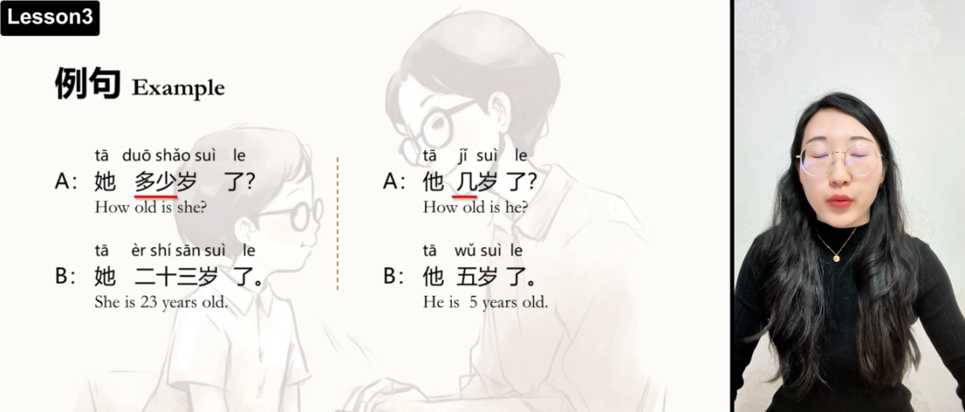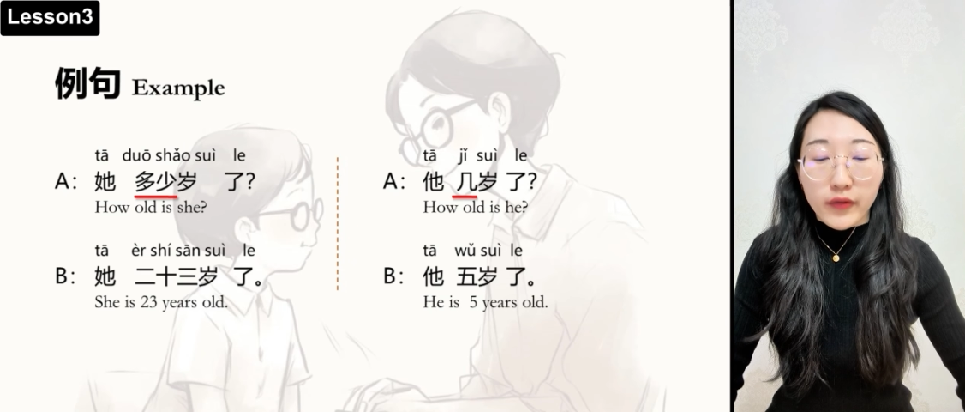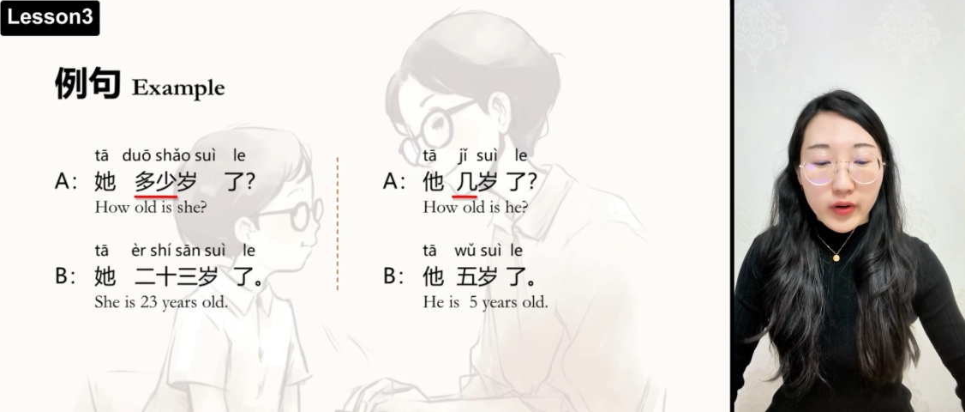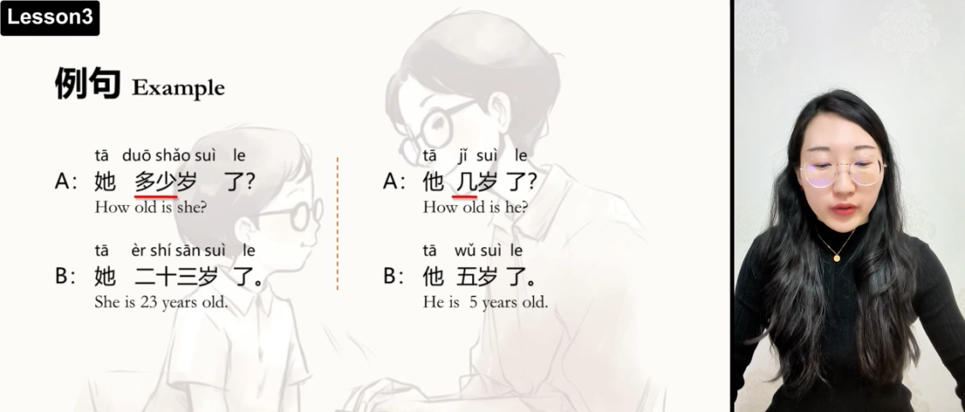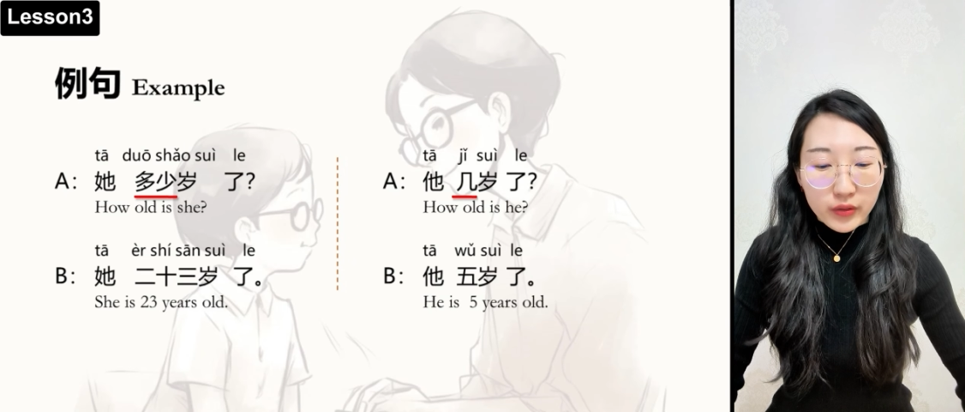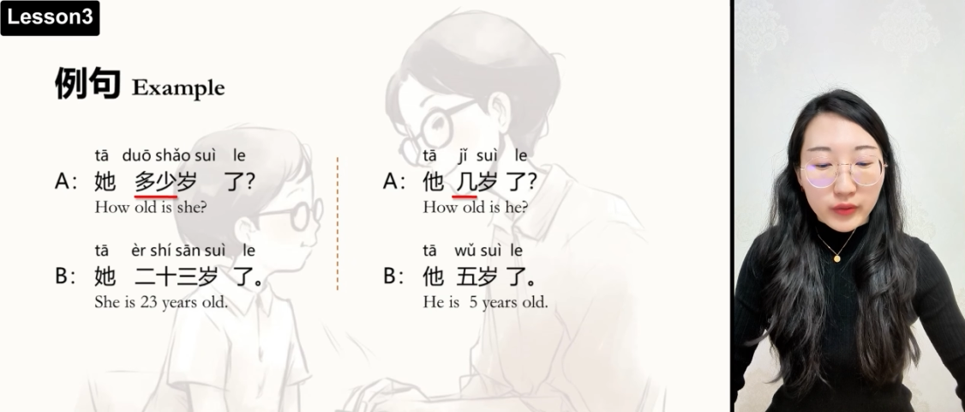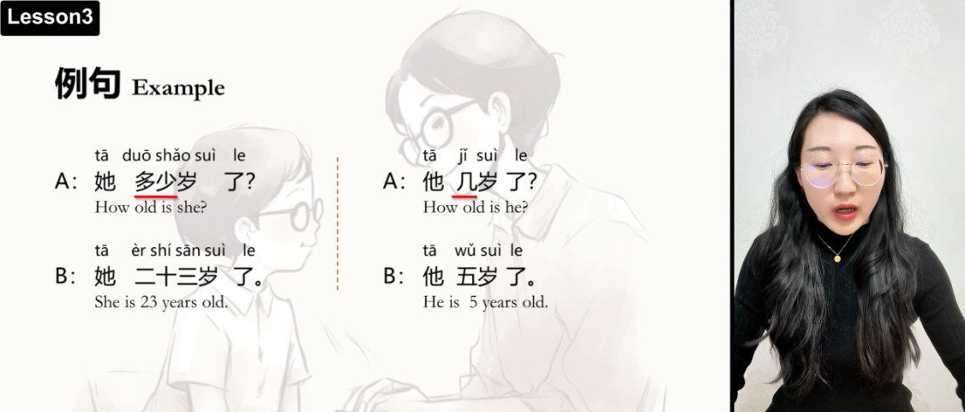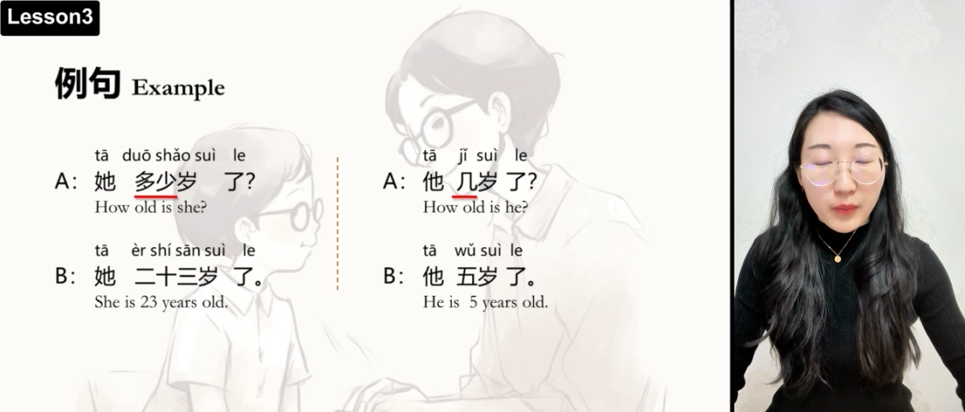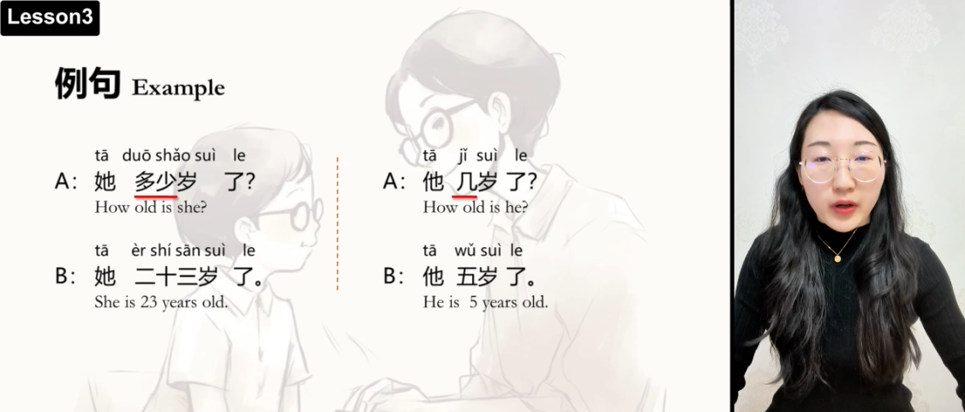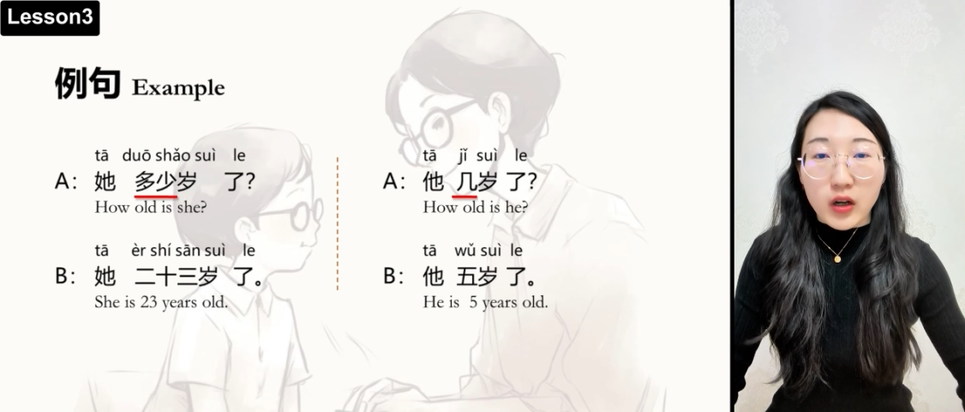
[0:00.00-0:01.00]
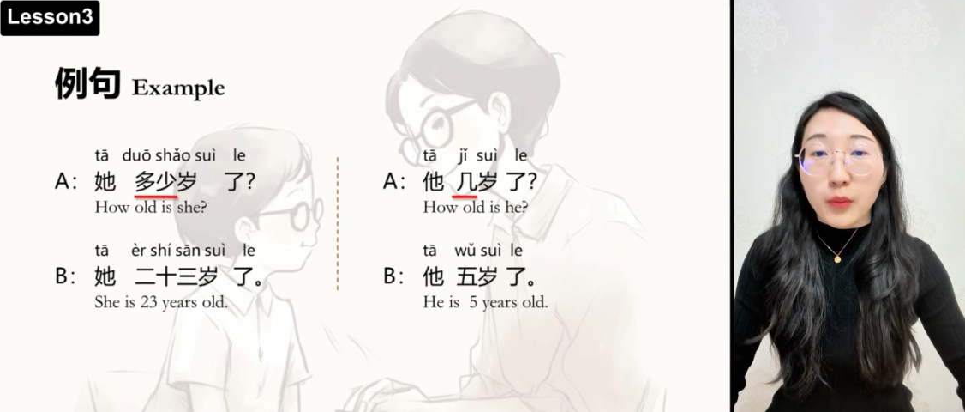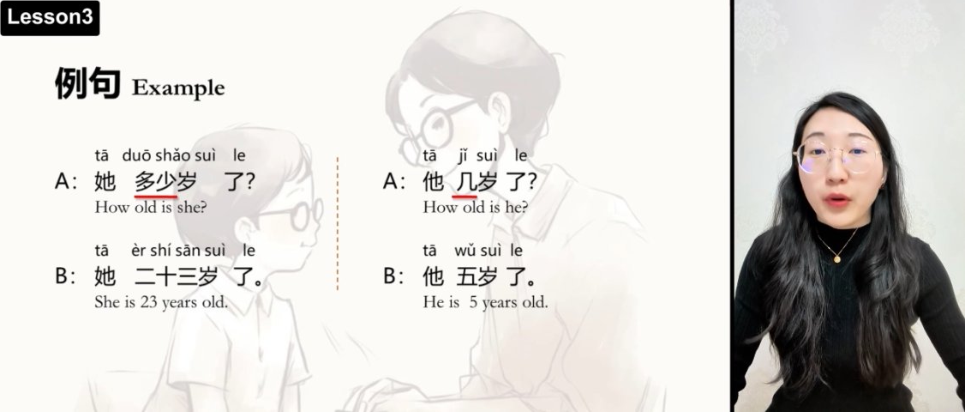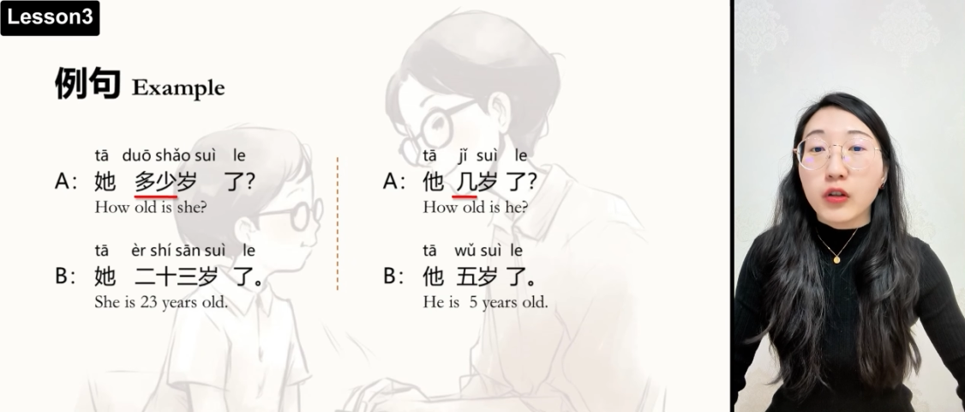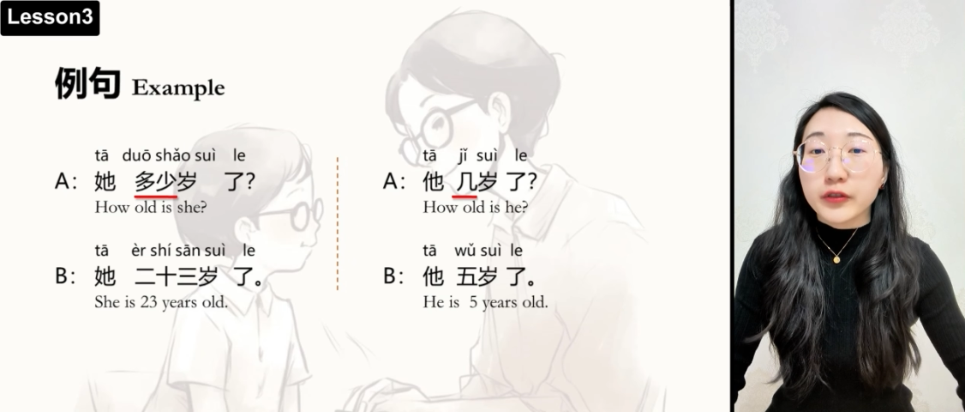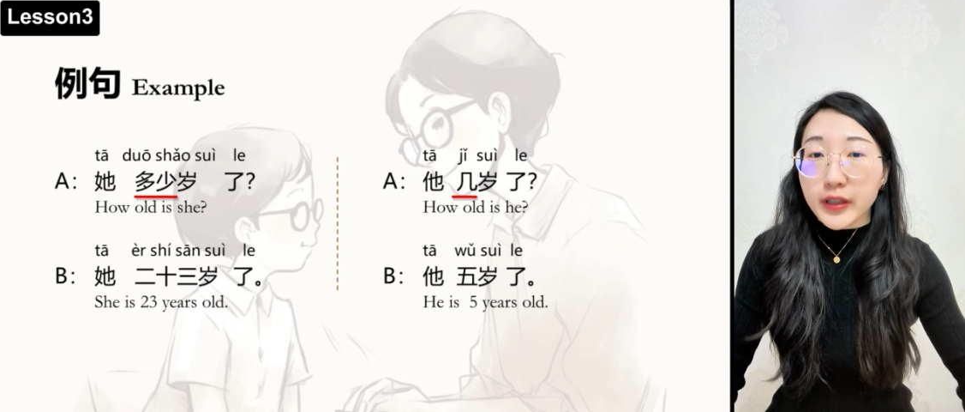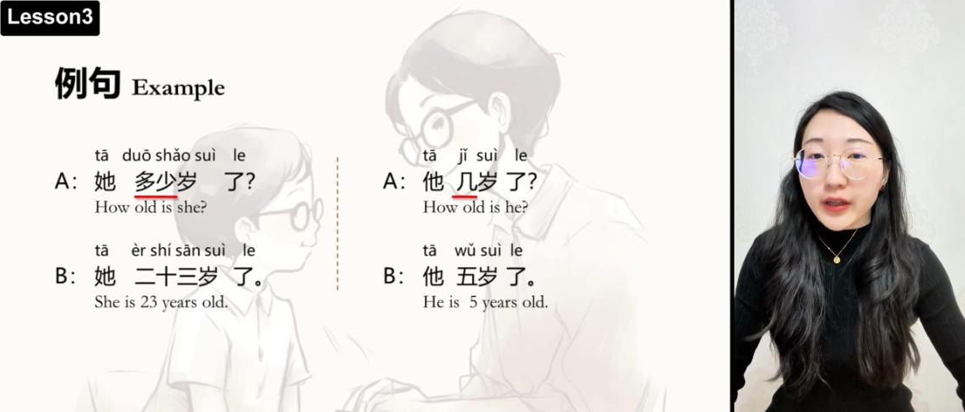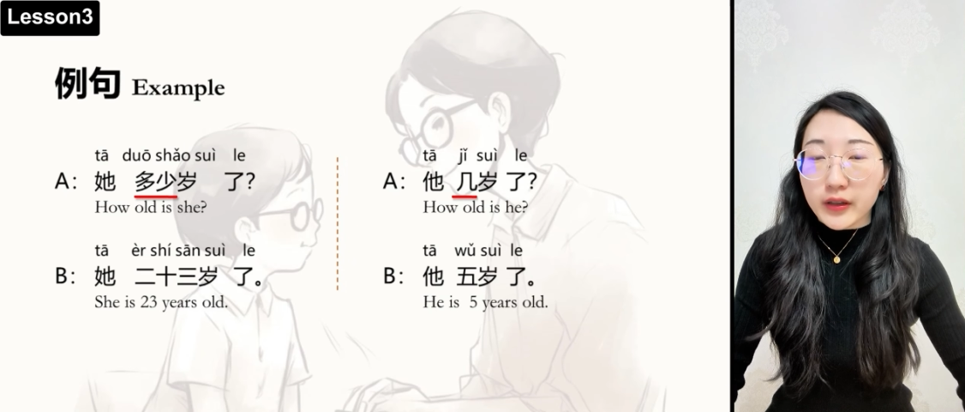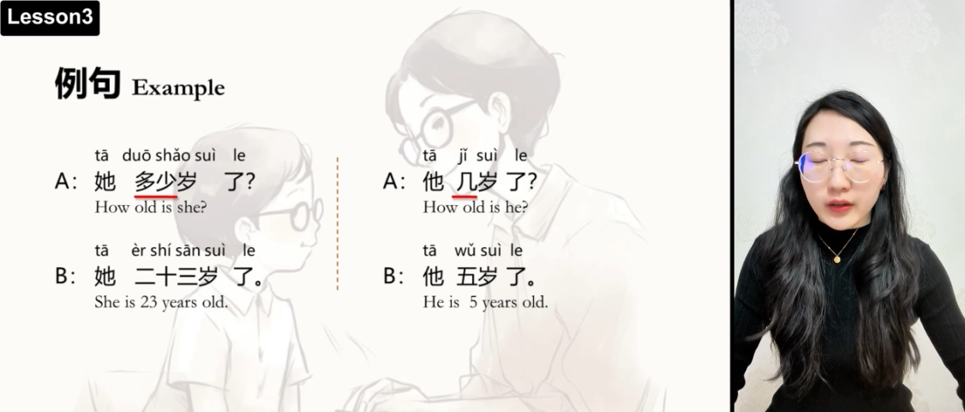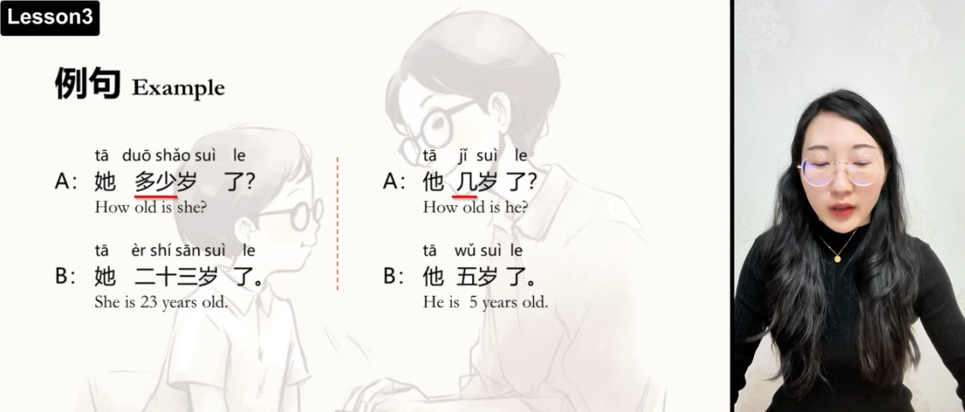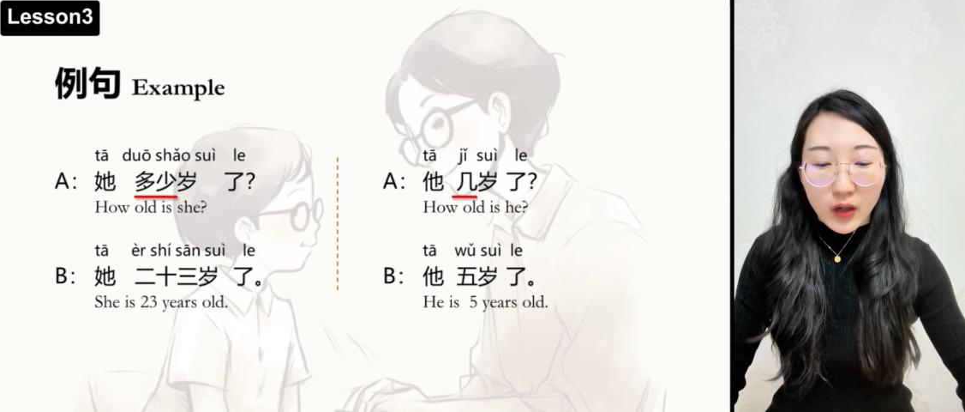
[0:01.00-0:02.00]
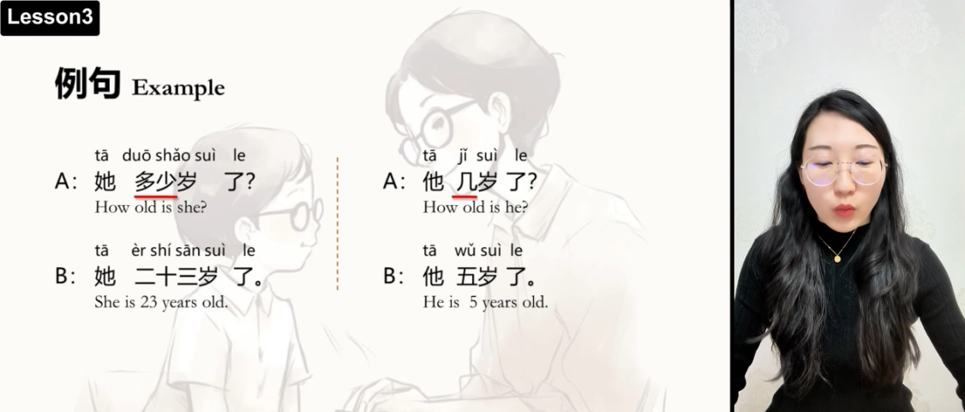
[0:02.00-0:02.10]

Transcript: refers to number above 10,